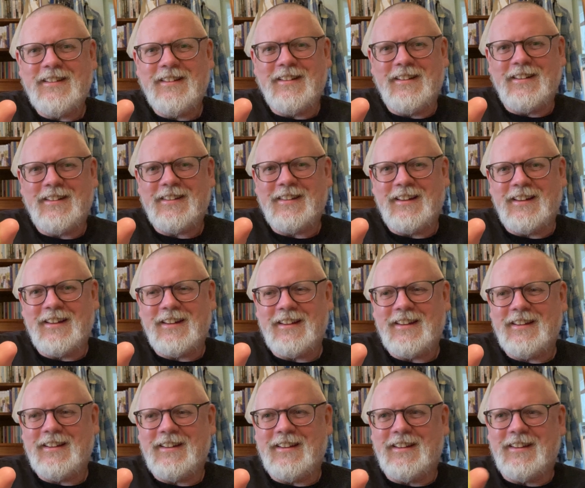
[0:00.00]
I think
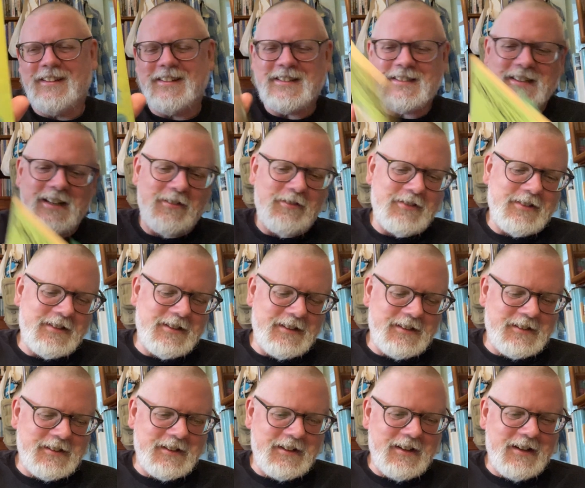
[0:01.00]
in the
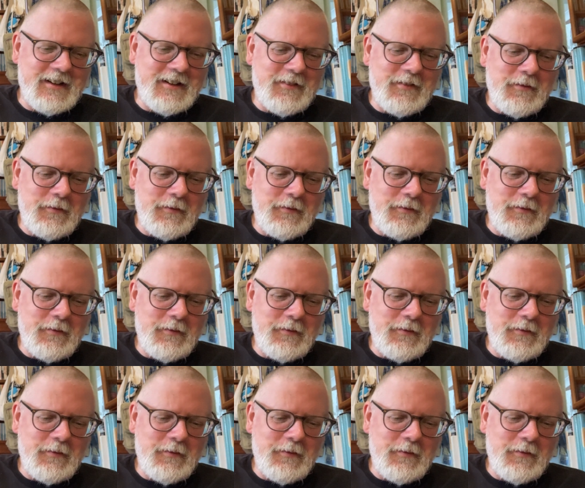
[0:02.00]
70s again.